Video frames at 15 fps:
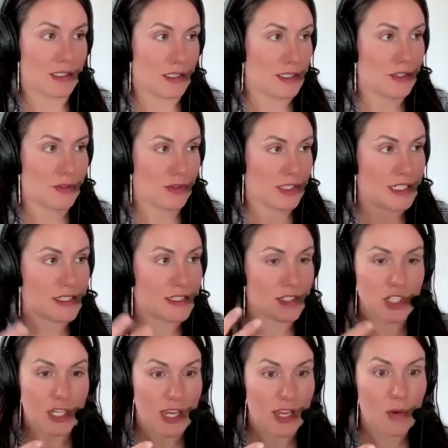literally
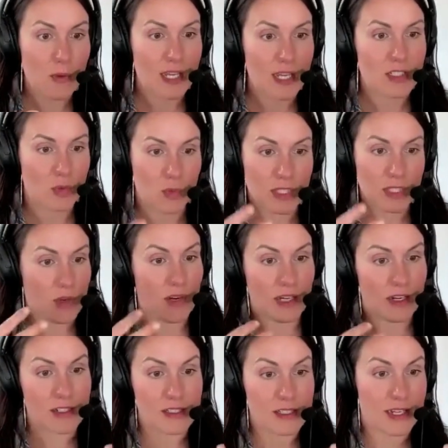such a gateway to what's
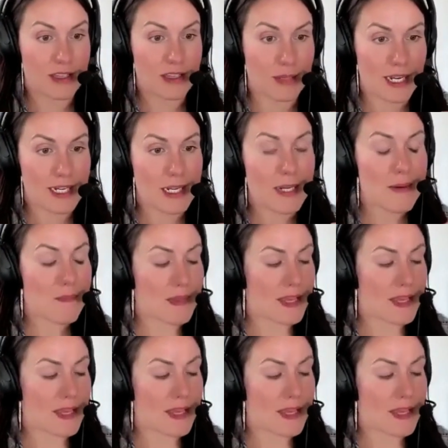going on inside the body.